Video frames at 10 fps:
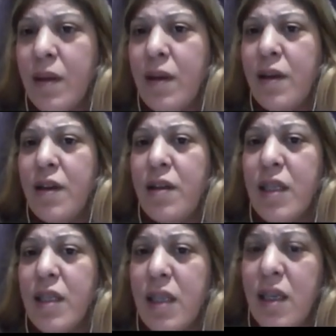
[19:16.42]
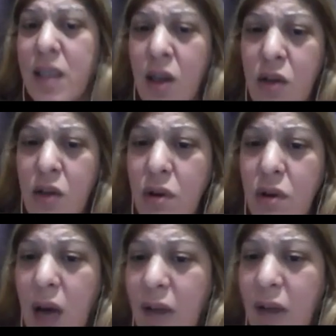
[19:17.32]
This is the
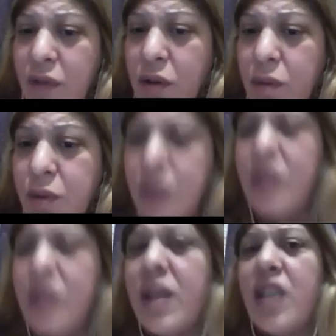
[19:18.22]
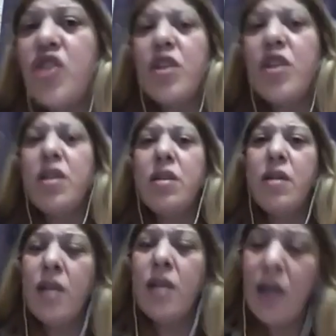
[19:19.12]
graphic representation
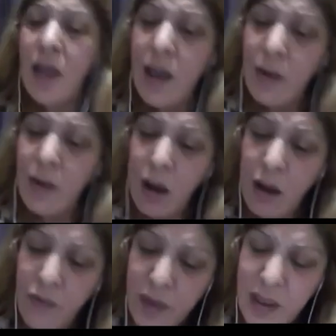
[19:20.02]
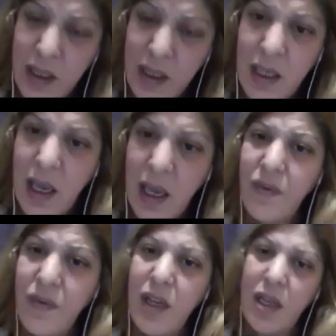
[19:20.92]
of CFD.